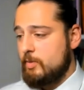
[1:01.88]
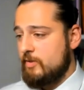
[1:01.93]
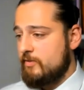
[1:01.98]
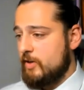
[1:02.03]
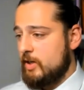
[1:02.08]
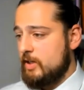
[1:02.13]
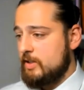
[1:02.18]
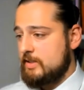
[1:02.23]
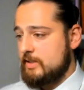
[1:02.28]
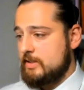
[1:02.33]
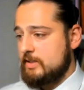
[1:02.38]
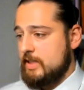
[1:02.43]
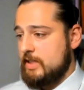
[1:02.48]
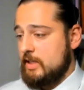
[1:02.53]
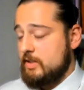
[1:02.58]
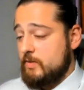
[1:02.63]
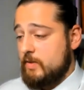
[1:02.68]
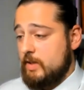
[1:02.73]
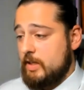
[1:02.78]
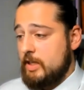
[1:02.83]
be very
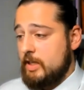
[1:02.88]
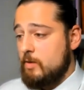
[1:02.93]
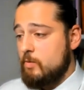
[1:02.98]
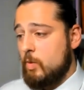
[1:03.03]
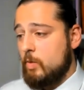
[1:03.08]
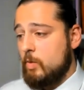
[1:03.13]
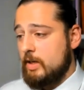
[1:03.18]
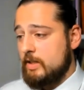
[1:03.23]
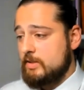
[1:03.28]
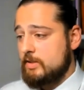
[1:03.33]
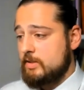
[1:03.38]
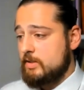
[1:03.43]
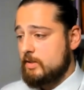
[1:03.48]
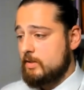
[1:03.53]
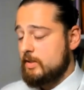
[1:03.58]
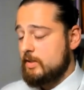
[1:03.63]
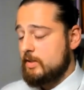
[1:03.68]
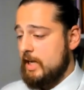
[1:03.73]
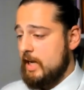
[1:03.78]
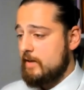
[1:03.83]
successful, and he won't
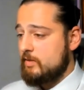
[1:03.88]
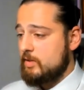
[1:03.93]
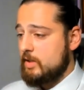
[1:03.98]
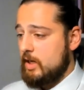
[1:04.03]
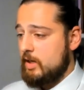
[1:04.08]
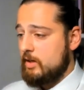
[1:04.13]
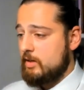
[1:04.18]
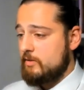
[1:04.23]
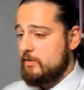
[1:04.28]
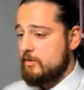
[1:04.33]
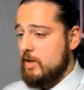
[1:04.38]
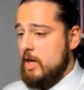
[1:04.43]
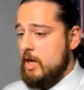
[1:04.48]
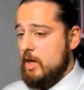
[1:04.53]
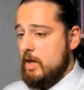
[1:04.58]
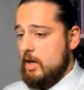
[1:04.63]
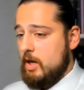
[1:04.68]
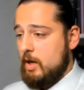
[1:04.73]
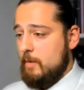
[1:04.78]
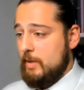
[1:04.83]
necessarily have a lot of
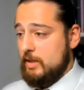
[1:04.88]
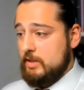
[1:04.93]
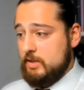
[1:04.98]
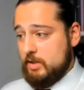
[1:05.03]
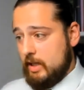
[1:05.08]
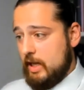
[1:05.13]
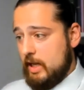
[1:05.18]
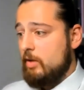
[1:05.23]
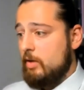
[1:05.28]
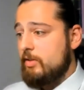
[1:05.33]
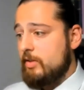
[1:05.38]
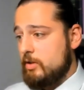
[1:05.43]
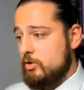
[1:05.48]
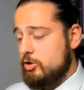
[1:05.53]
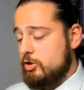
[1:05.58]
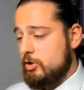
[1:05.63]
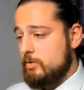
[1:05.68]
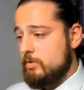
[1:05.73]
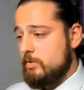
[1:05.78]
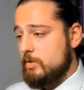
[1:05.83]
uh, mental health
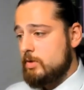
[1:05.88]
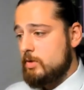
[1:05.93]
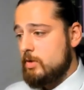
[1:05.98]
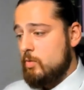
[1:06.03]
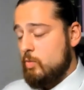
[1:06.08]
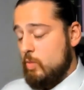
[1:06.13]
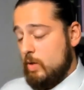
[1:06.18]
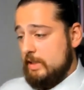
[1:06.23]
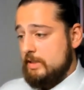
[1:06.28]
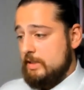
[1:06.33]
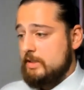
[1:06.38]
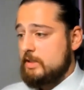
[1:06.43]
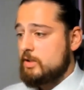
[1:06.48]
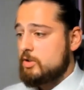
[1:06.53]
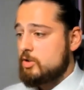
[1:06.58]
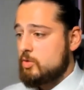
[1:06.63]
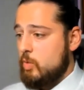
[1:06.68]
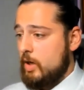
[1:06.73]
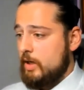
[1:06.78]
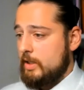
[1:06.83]
issues when yeah. he's in his
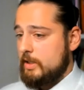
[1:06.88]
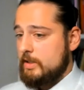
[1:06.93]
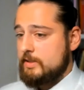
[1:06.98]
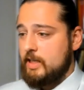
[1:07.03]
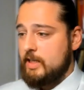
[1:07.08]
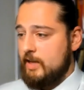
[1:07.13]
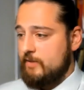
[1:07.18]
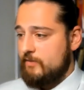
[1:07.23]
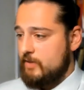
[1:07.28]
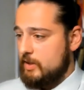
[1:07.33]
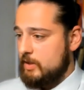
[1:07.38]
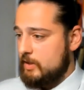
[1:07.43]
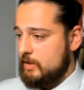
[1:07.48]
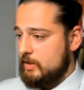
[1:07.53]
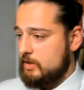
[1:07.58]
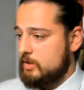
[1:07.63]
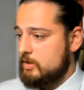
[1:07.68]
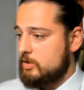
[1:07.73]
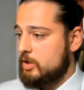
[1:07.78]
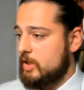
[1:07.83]
20s if he
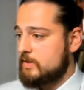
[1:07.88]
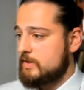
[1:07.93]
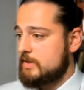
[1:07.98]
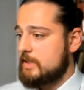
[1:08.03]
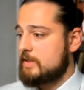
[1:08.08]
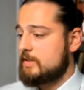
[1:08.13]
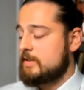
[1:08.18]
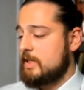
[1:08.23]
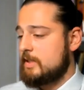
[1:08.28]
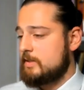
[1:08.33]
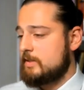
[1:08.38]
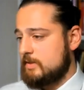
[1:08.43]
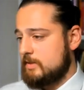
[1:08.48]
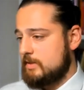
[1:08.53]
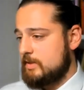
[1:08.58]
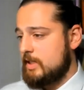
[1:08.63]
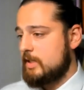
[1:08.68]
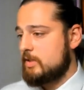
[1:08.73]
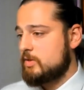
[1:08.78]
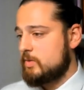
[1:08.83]
does these things and
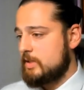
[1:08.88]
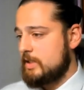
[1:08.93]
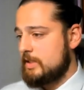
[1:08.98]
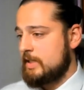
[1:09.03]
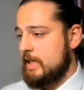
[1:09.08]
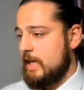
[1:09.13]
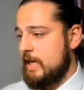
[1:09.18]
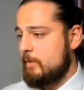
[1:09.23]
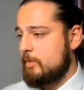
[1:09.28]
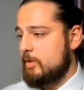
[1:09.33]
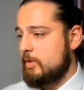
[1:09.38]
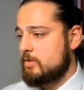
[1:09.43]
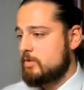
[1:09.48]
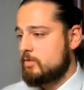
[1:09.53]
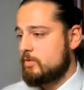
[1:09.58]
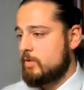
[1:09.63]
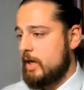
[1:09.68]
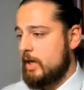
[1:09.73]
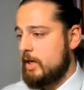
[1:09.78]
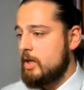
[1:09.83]
stays with these habits,
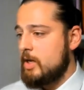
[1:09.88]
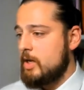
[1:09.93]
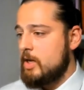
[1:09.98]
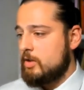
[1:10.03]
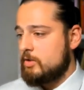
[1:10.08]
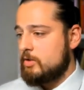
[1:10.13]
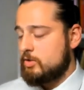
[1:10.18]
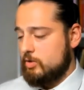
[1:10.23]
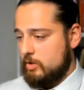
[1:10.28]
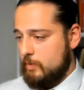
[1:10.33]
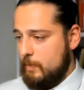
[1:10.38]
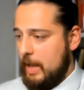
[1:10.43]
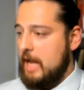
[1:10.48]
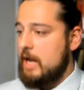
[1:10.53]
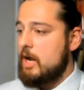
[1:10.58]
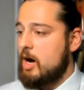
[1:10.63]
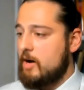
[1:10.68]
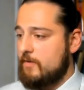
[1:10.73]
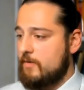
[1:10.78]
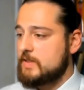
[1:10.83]
right? So the
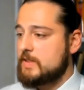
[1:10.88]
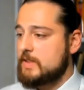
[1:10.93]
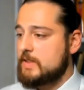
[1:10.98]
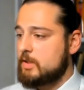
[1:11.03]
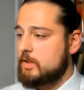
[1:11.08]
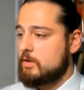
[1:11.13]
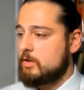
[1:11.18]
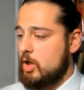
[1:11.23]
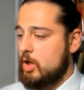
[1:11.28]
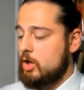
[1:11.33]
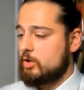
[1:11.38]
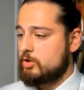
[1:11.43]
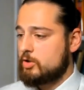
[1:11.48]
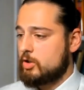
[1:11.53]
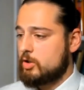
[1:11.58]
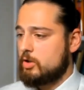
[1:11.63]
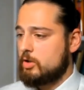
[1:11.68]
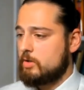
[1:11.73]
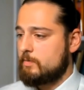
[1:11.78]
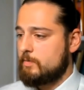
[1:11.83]
payoff is in the long
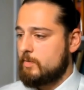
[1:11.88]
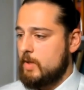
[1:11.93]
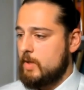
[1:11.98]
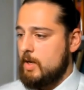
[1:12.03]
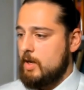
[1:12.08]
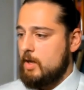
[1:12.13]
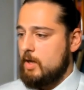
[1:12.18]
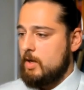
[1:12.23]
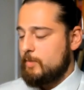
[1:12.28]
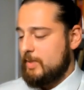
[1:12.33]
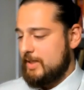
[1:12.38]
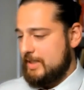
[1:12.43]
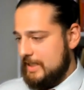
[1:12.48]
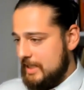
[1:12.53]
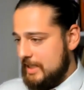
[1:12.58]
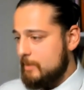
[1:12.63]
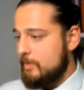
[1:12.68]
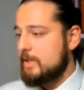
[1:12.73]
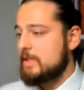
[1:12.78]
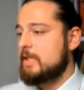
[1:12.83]
term like
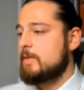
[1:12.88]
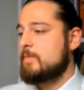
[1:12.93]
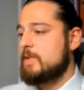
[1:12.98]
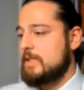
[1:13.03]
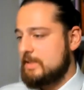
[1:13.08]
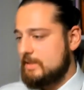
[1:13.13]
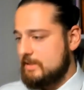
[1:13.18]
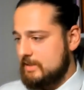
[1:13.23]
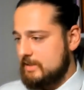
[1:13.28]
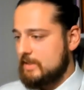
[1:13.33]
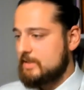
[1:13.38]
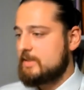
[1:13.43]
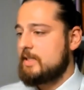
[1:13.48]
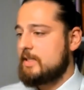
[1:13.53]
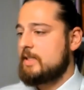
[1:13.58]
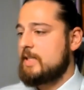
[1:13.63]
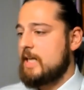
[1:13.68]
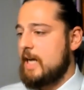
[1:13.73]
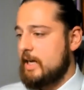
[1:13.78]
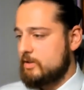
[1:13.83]
keeping them
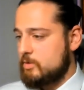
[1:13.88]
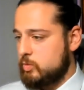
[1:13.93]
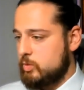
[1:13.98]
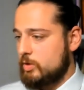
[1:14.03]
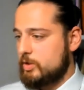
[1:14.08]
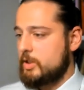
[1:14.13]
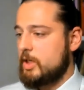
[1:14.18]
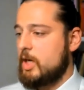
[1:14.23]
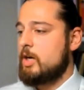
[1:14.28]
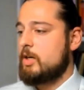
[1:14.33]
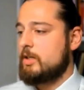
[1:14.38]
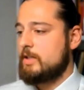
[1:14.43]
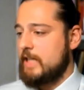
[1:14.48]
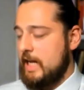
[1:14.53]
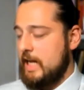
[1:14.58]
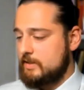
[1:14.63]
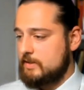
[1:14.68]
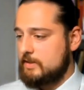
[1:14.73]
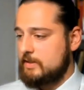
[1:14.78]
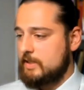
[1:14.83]
consistent as we're young
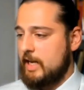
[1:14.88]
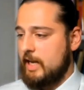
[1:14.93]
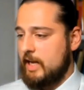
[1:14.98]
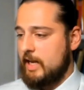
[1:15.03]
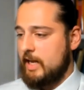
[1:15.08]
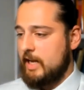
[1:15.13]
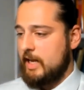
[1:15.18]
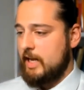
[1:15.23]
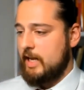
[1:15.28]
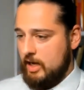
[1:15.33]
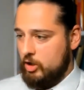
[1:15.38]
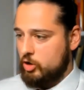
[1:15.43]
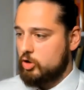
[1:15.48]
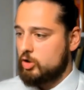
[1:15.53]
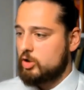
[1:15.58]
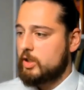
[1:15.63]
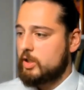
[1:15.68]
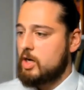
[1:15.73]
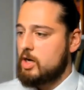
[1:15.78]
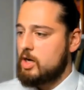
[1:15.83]
that's and, and
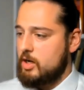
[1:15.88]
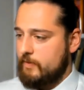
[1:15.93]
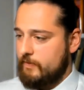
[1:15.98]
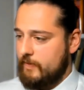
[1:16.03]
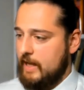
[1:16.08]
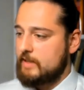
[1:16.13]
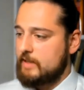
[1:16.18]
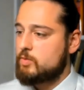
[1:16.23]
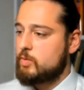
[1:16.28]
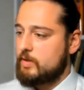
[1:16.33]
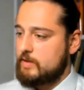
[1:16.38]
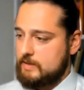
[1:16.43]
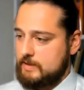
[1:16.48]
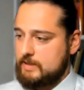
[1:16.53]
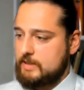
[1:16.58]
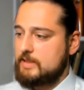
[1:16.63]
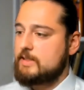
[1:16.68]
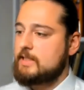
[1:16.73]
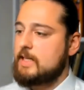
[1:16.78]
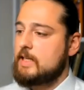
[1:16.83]
early on that's where the
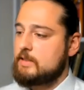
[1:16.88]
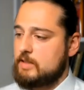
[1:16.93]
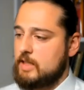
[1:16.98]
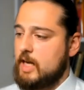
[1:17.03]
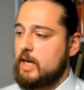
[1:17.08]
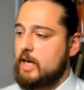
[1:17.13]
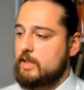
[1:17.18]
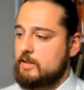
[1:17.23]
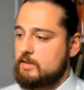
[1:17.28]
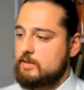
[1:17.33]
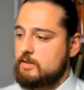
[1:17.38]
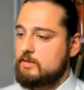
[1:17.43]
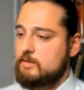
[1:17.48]
success lies